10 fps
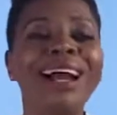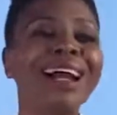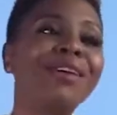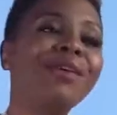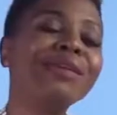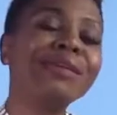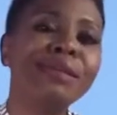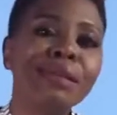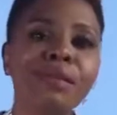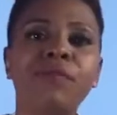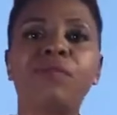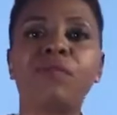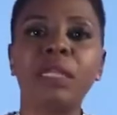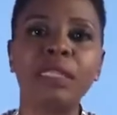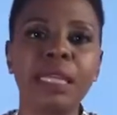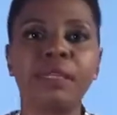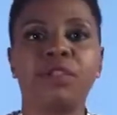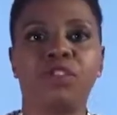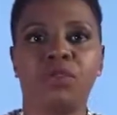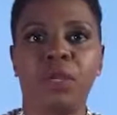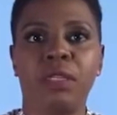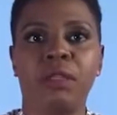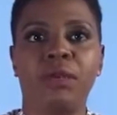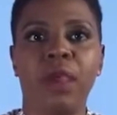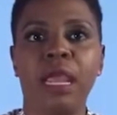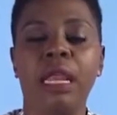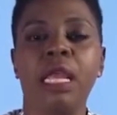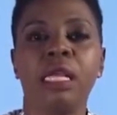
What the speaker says: across different industries, all right?